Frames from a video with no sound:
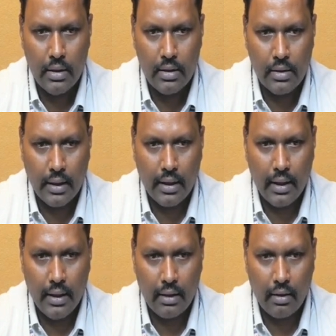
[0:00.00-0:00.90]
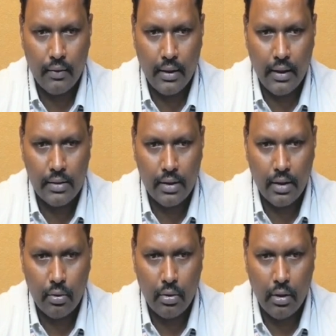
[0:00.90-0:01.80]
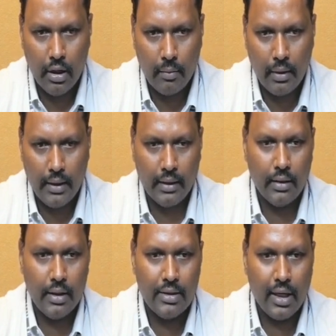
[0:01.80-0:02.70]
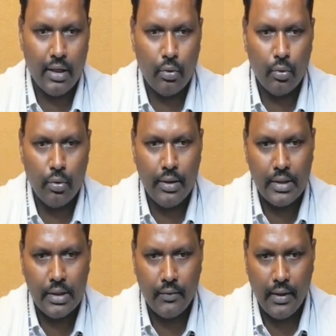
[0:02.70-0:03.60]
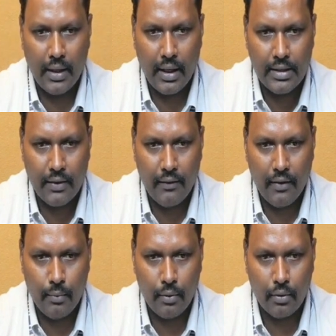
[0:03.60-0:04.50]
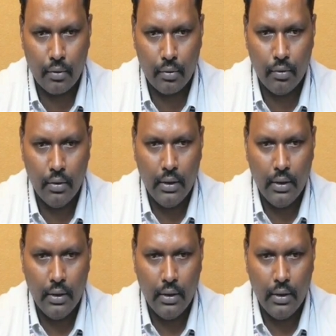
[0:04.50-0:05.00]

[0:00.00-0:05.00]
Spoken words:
Second letter of A is a double A, that is already 2 digit of data is available 2.